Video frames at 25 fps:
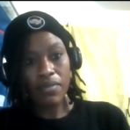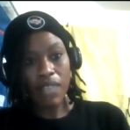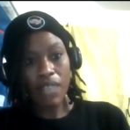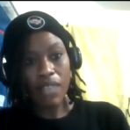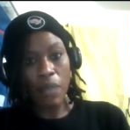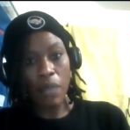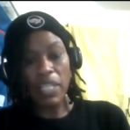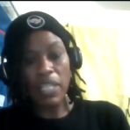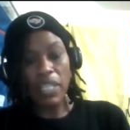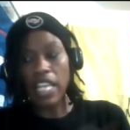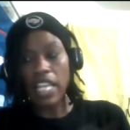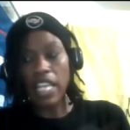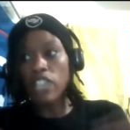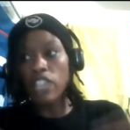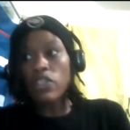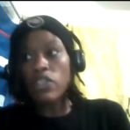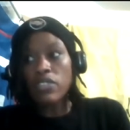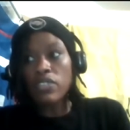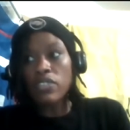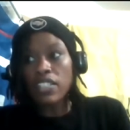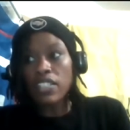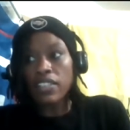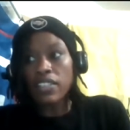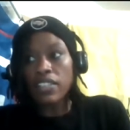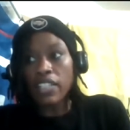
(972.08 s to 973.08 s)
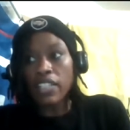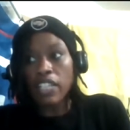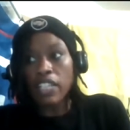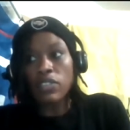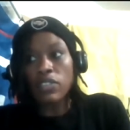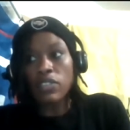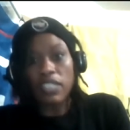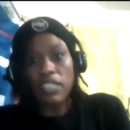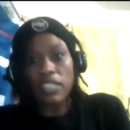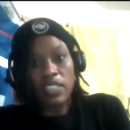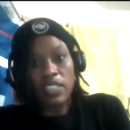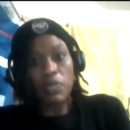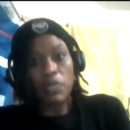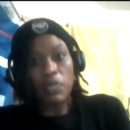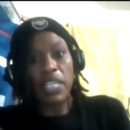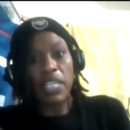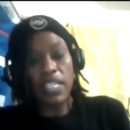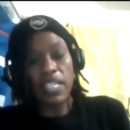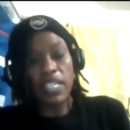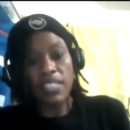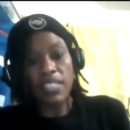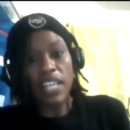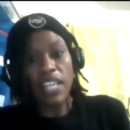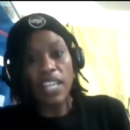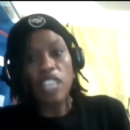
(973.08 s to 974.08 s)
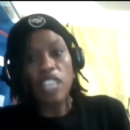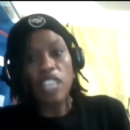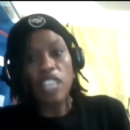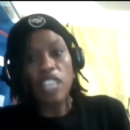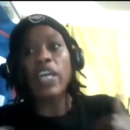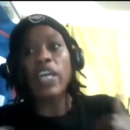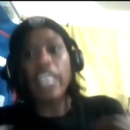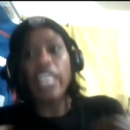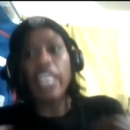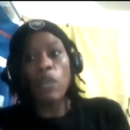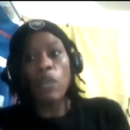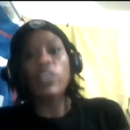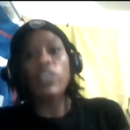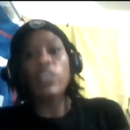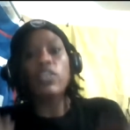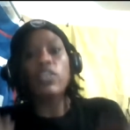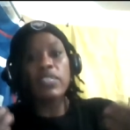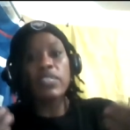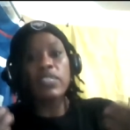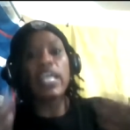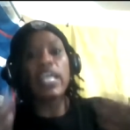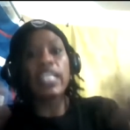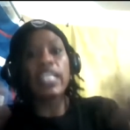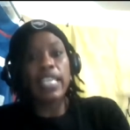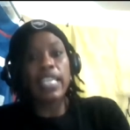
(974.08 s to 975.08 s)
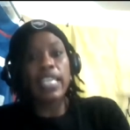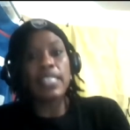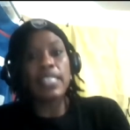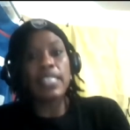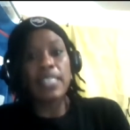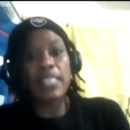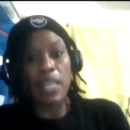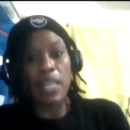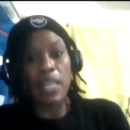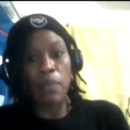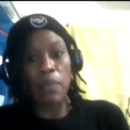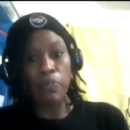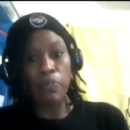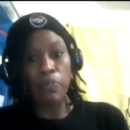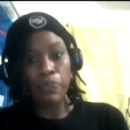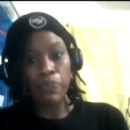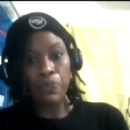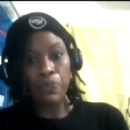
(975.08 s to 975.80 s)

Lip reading: I mean, they use the legal system against us. Why can't we use that against them?